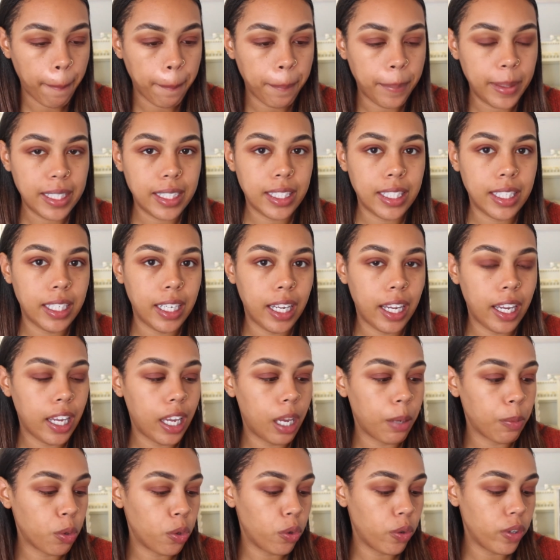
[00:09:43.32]
But today
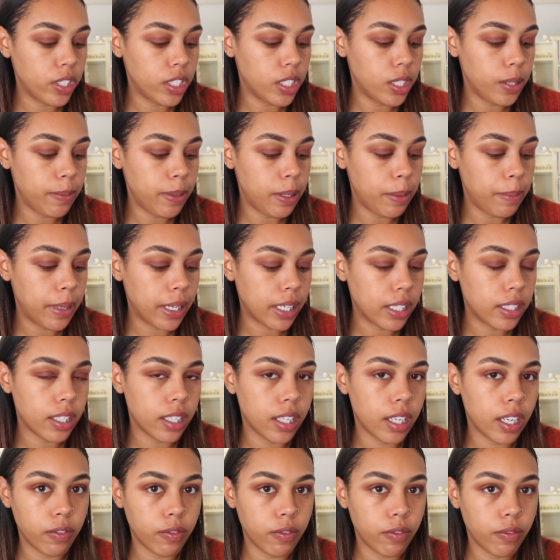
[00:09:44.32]
I'm going to be
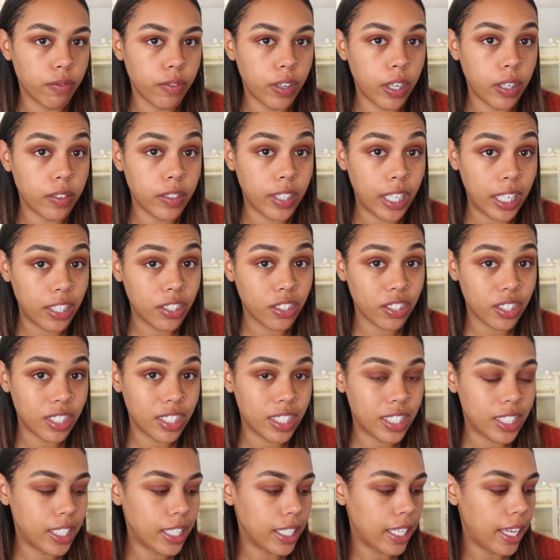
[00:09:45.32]
mixing
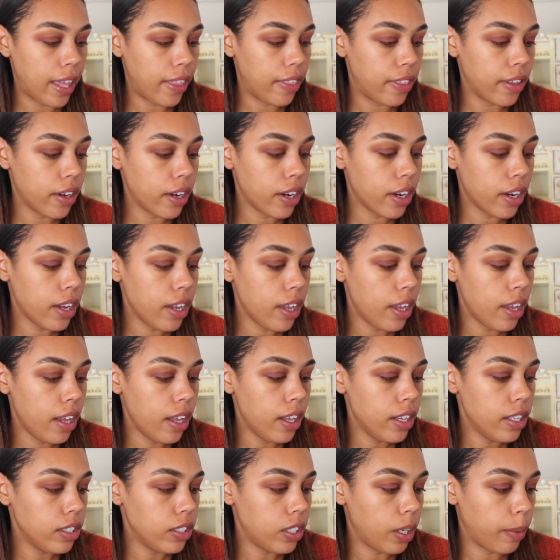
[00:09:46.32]
foundations together.
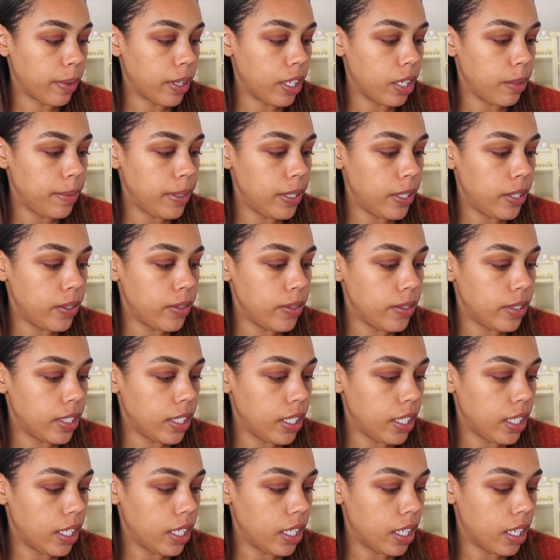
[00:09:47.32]
So I'm going to be
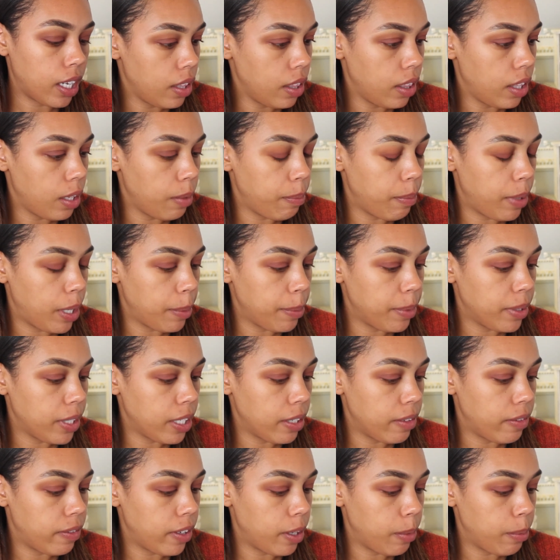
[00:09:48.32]
using the
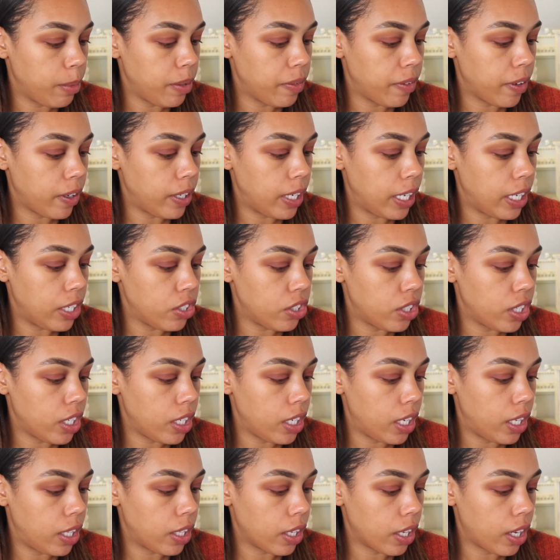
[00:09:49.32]
Maybelline Fit Me
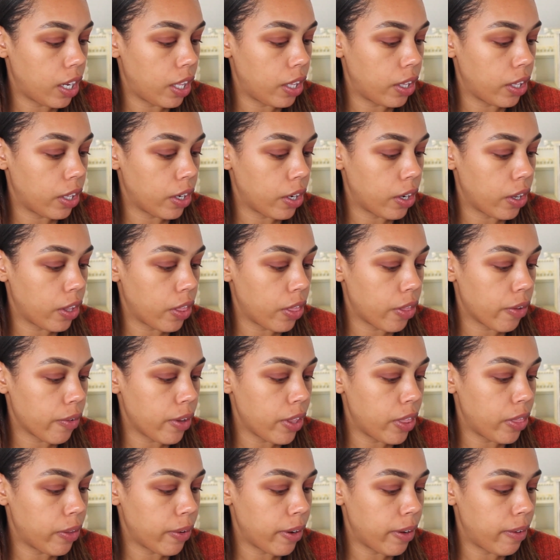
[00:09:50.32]
foundation in the color
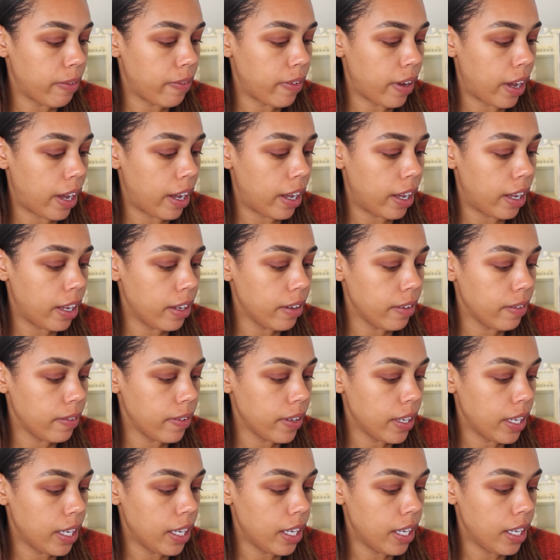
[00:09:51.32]
335,
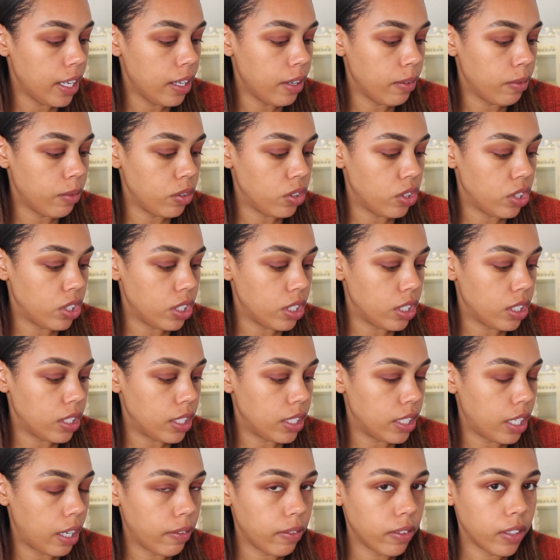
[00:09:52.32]
which is
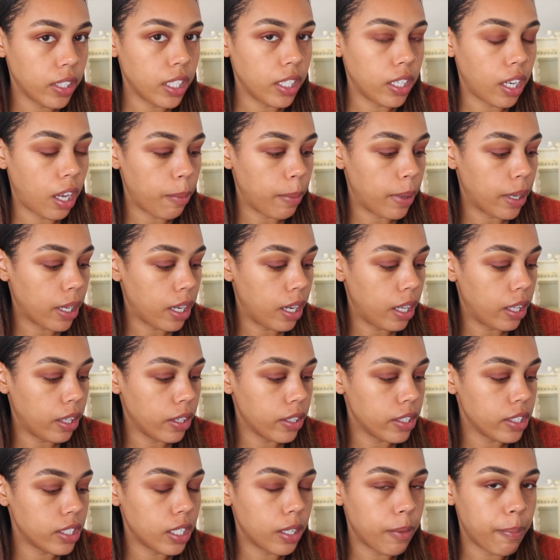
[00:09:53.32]
definitely not my
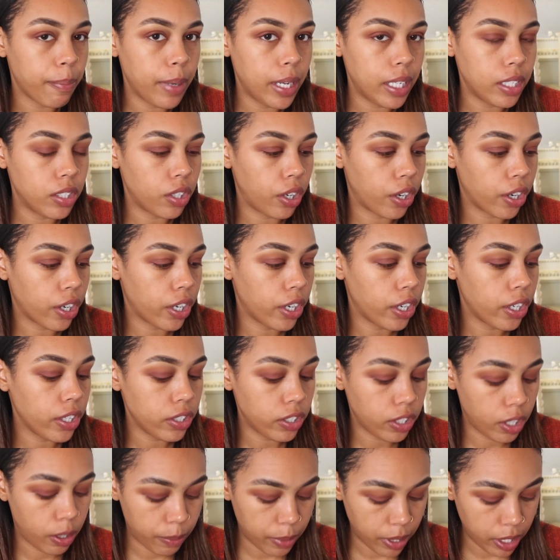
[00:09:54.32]
color. It's a bit darker,
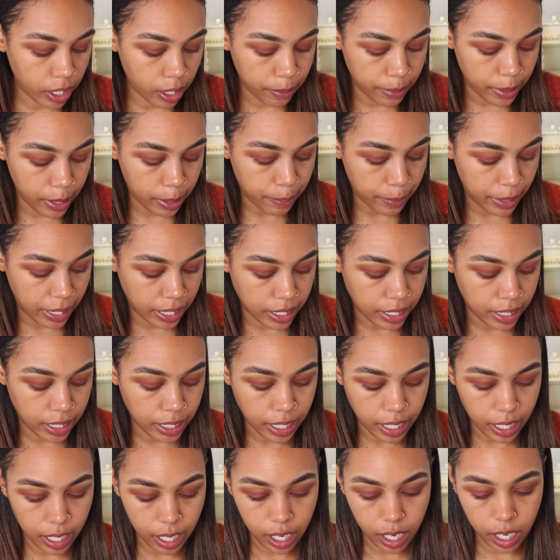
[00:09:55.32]
so I'm going to be
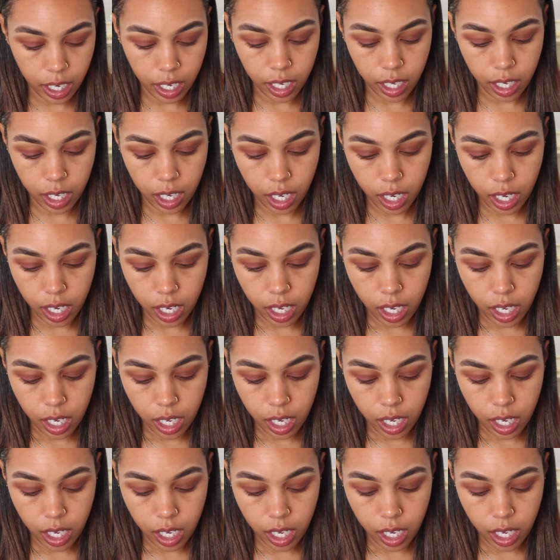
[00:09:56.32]
mixing in